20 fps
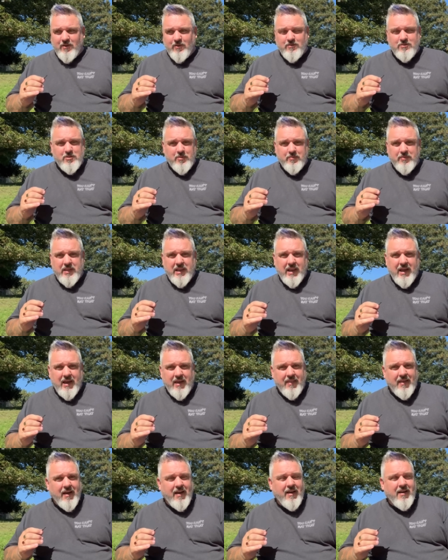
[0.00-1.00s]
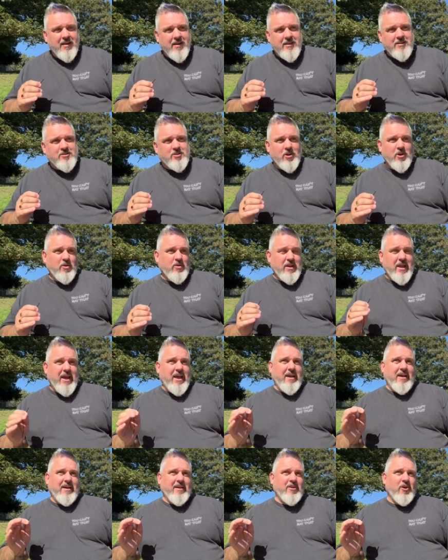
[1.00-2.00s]
something like that. So yeah,
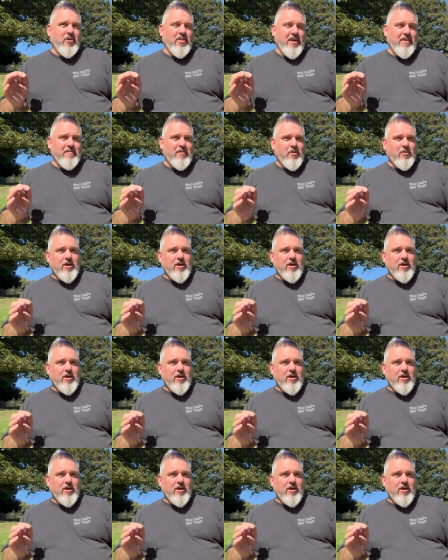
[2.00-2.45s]
I got that wrong,